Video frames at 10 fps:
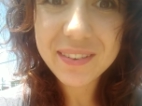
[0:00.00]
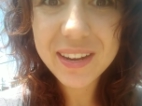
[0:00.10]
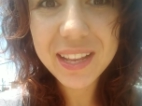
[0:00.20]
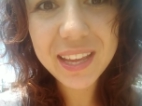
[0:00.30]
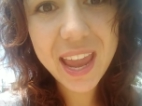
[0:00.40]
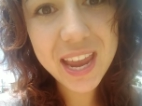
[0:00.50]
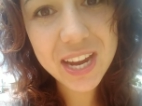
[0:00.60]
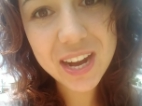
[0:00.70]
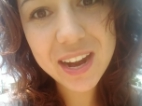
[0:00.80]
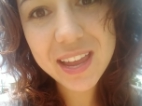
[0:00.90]
really
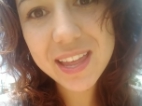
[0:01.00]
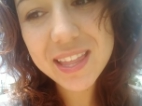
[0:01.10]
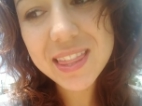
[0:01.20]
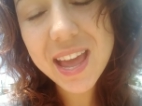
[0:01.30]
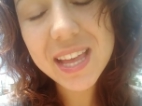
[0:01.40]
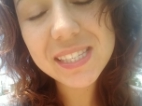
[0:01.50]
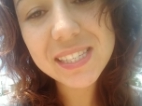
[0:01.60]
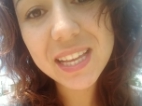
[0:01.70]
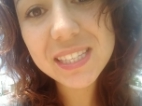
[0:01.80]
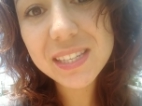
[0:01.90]
anchor in that
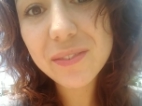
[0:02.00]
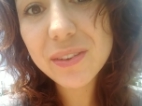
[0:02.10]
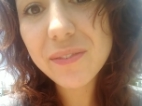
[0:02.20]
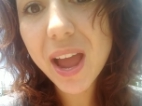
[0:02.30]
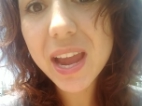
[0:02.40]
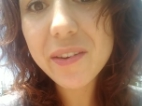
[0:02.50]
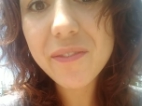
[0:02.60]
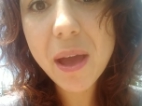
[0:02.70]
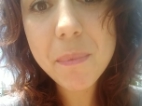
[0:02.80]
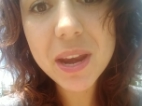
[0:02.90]
sense of divine
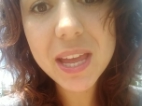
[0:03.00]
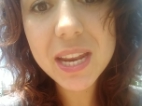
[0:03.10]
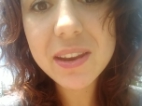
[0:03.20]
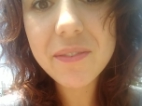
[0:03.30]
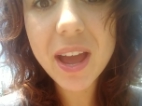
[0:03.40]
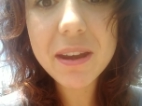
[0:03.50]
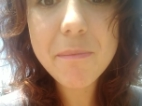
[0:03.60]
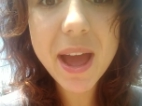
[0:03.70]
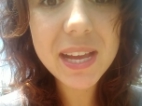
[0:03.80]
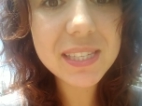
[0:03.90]
feminine, divine
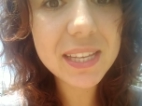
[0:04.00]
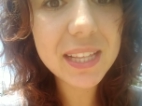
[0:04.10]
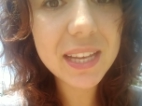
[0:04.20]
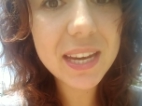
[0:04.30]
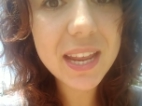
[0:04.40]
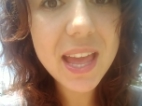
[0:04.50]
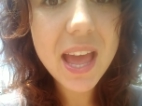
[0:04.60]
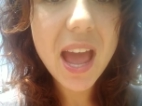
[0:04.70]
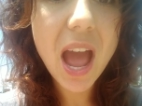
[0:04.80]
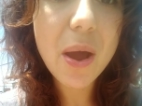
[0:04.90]
masculine,
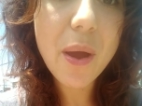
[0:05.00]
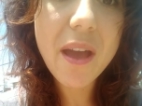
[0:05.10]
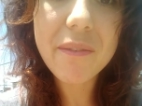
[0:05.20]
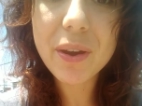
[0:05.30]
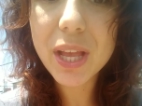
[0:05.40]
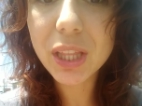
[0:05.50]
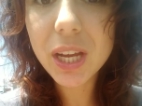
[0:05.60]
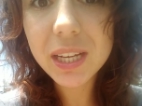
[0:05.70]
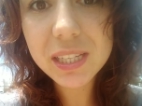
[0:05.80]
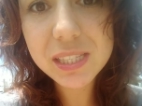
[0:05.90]
however it
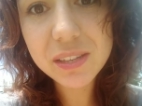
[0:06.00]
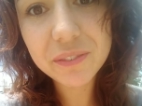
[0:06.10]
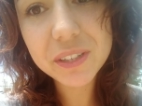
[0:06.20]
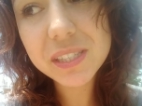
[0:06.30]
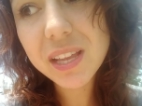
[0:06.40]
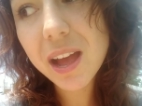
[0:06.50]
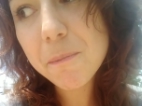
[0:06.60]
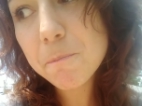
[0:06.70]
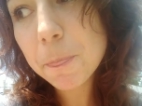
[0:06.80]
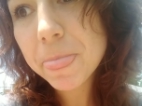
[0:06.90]
looks. For
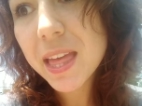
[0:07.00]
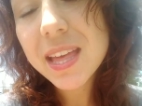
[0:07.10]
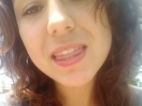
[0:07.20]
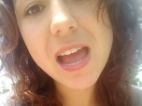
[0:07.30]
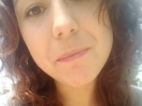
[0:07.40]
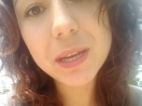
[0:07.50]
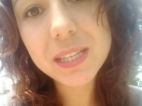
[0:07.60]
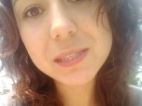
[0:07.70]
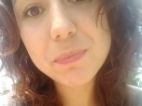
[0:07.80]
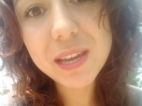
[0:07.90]
some, that
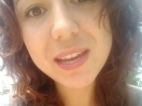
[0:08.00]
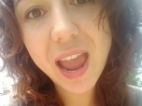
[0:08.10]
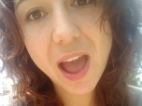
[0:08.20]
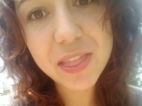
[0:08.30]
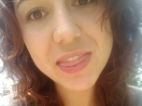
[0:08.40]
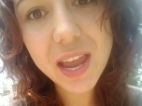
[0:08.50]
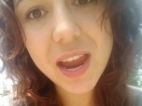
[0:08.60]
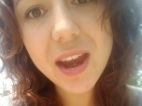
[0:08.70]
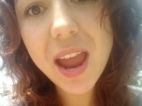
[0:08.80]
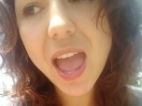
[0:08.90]
means being out
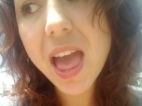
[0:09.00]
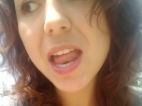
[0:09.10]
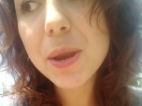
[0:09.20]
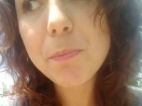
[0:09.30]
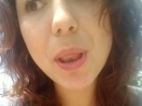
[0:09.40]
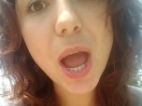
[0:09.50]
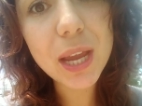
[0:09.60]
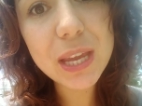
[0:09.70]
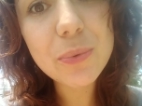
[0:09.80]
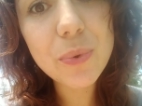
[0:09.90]
there and
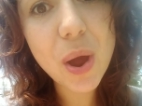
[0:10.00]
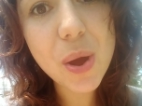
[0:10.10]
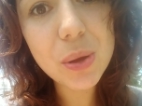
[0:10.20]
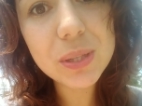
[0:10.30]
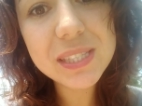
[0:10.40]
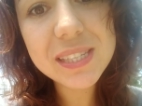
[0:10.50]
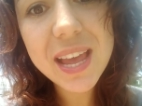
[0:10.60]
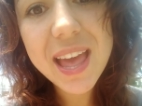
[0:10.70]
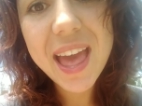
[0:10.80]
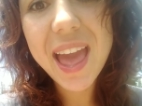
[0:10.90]
blocking roads
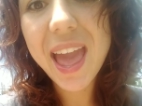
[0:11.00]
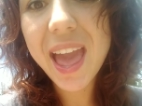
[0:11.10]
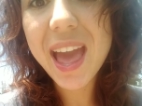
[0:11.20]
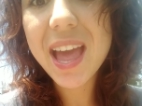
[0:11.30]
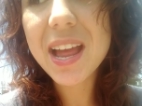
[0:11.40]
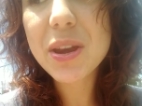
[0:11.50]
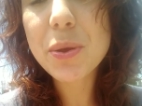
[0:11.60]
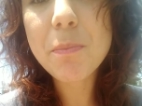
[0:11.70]
and